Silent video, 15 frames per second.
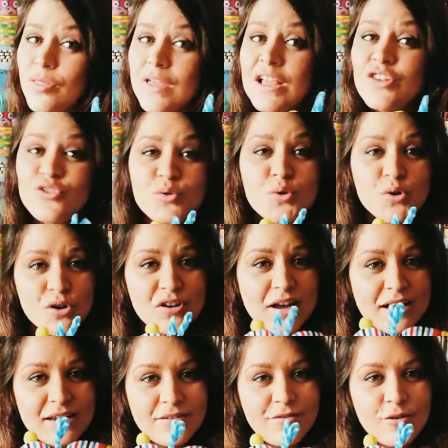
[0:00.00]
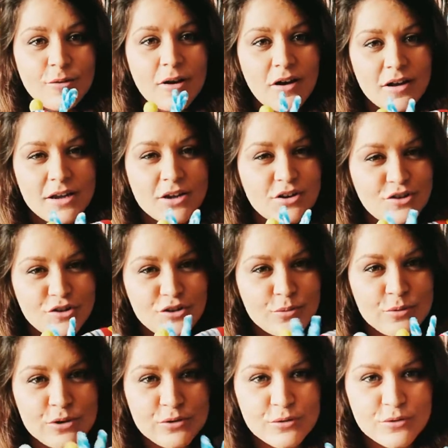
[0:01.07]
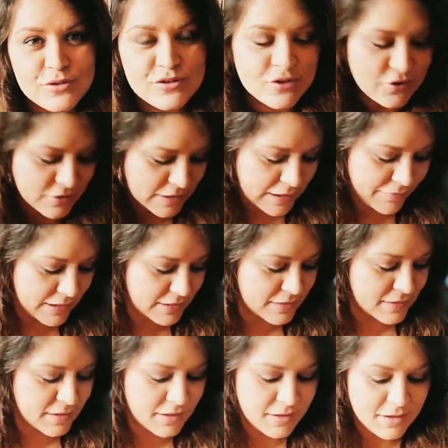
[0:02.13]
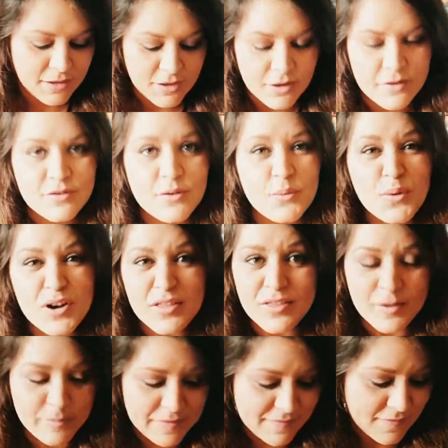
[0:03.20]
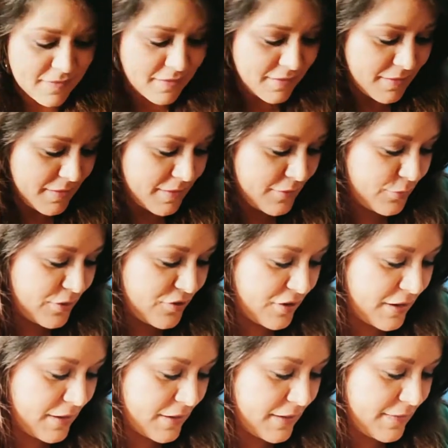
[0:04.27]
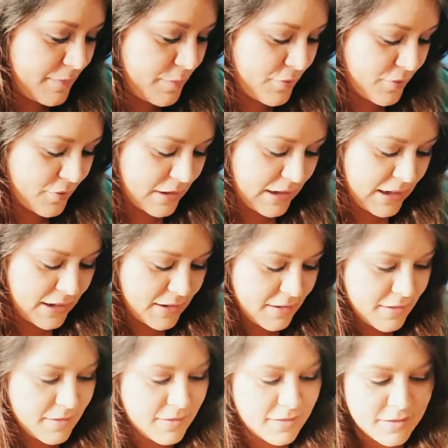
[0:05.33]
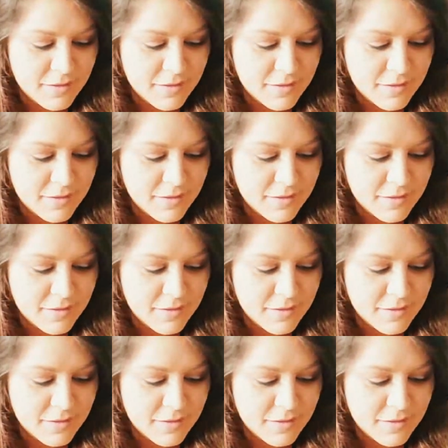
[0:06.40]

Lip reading: things you could add if you like to your sock character. So one of them is a heart, which I'd like to put on here.